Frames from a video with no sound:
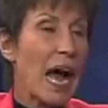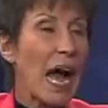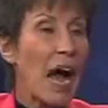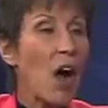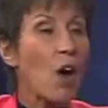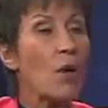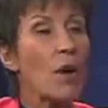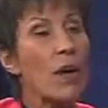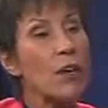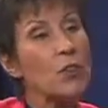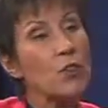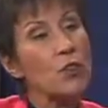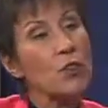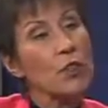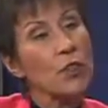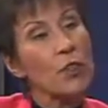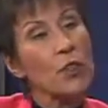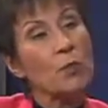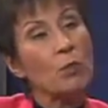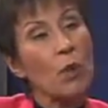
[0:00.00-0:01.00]
how
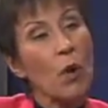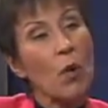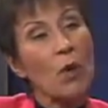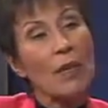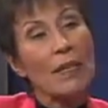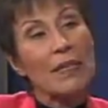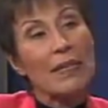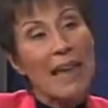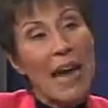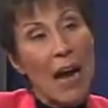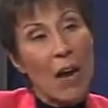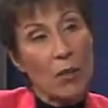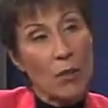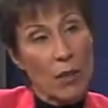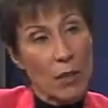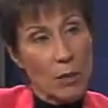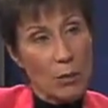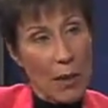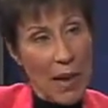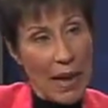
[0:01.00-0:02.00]
estrogen is broken down
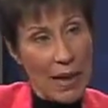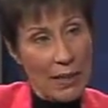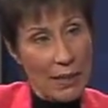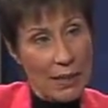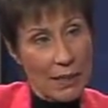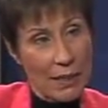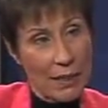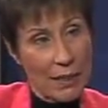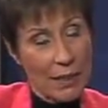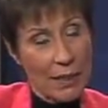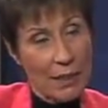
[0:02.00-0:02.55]
in the body.